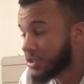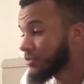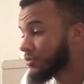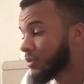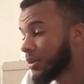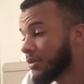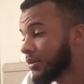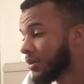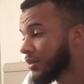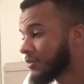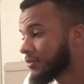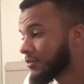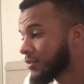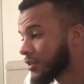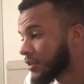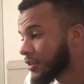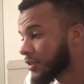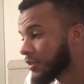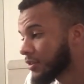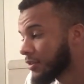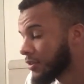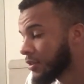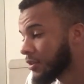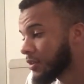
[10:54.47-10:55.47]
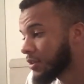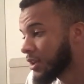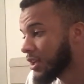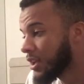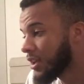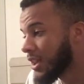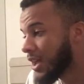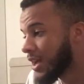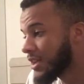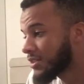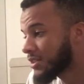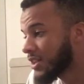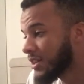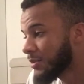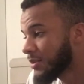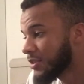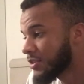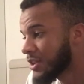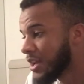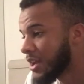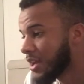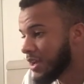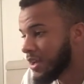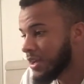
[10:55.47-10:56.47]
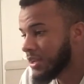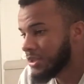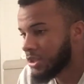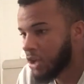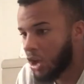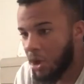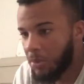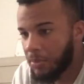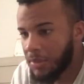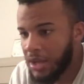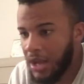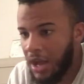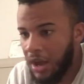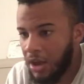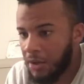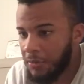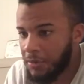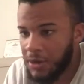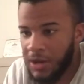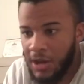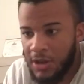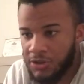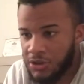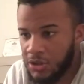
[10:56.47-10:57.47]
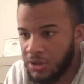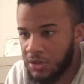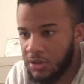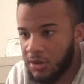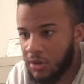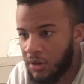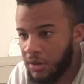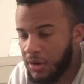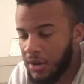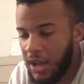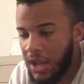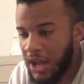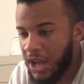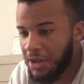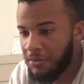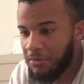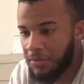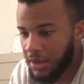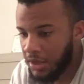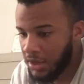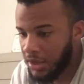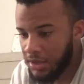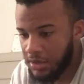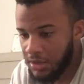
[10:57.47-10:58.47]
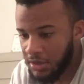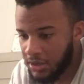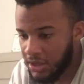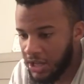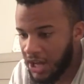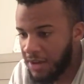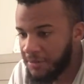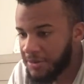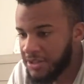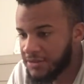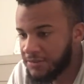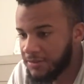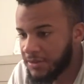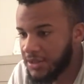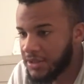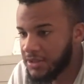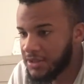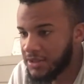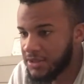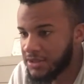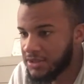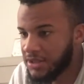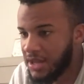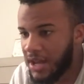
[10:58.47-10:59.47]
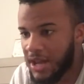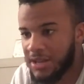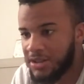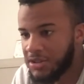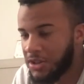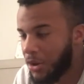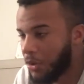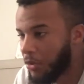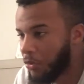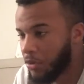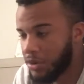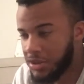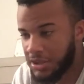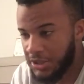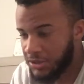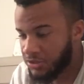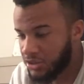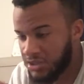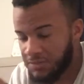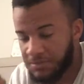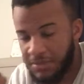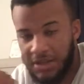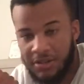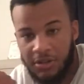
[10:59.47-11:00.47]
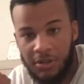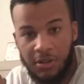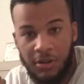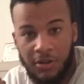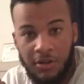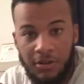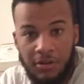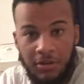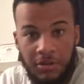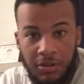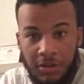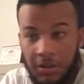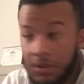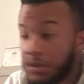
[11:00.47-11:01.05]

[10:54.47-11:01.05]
whatever the fuck her last name is. Tell me how to pronounce her name in the comments, please, because I don't want to disrespect the girl.